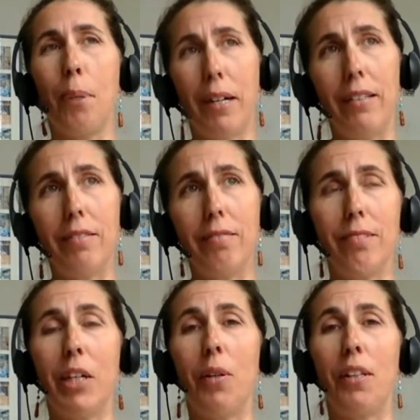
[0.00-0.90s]
But,
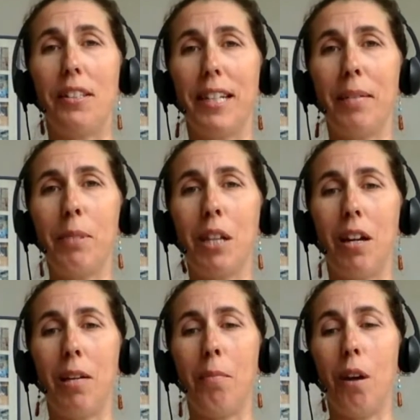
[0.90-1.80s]
at the same
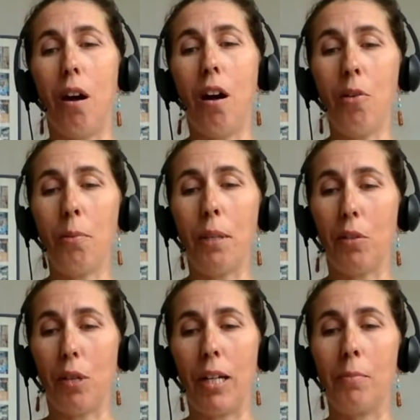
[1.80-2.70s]
time, 100
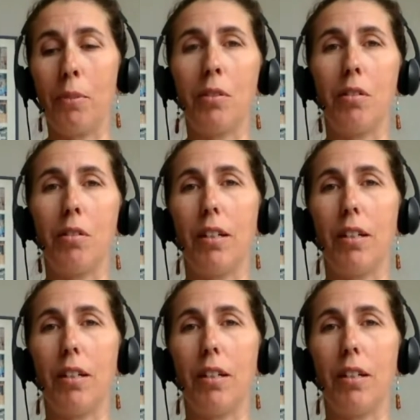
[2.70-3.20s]
milligrams,